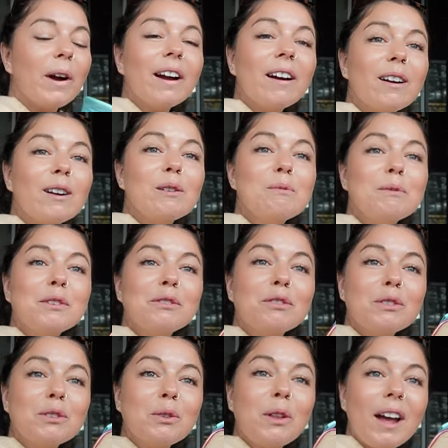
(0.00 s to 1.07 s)
wear them if
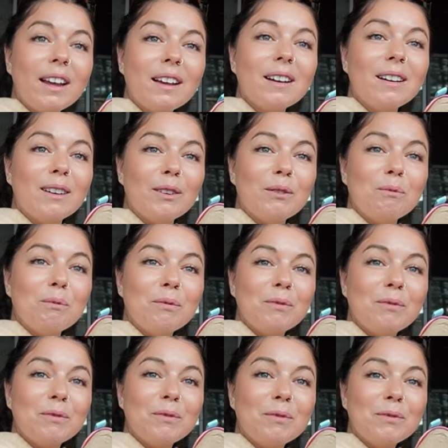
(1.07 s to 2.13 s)
you like them.
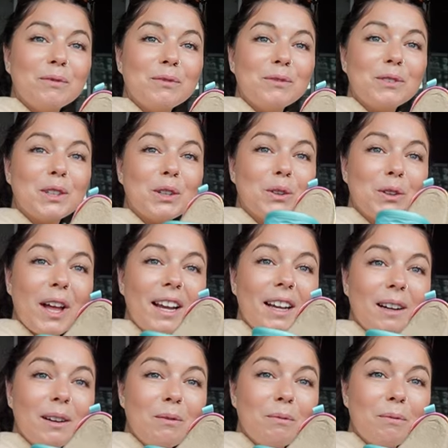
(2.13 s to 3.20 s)
Do you like
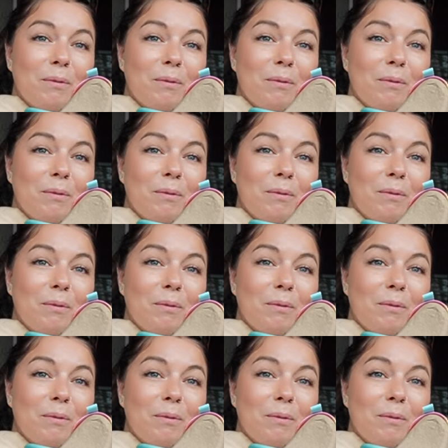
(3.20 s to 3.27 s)
them?